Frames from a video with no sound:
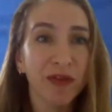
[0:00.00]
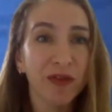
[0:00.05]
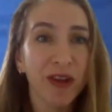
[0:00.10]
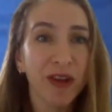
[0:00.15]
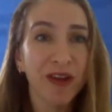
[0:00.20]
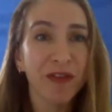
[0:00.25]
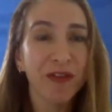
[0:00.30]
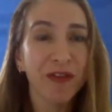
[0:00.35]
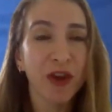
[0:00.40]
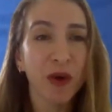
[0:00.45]

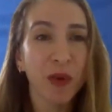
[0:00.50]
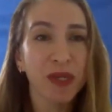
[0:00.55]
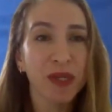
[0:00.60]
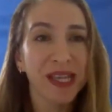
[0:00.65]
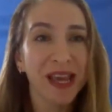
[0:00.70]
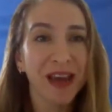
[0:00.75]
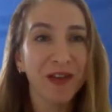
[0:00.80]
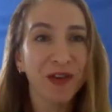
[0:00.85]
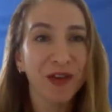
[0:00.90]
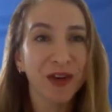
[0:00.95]
If there was
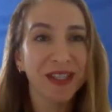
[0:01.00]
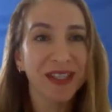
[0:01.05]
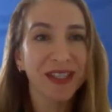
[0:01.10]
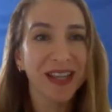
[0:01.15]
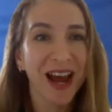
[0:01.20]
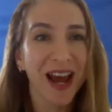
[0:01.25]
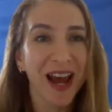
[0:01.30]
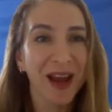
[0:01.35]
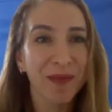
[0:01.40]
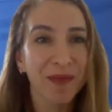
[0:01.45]
ever a
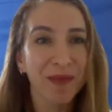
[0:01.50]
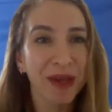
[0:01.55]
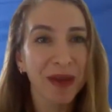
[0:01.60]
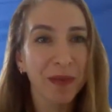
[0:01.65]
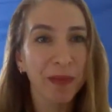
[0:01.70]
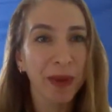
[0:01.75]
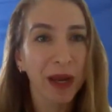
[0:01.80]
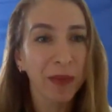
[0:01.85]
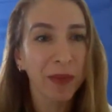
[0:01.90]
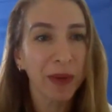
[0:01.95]
time,
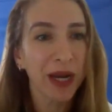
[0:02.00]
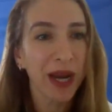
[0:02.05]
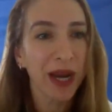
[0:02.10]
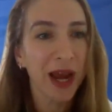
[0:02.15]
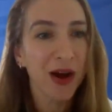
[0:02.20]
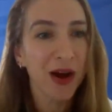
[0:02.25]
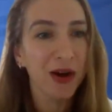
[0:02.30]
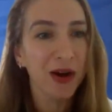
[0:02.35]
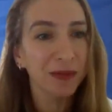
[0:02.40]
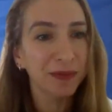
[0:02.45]
it might be
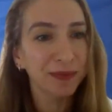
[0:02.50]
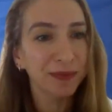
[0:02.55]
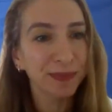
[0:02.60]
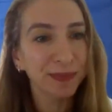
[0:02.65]
now.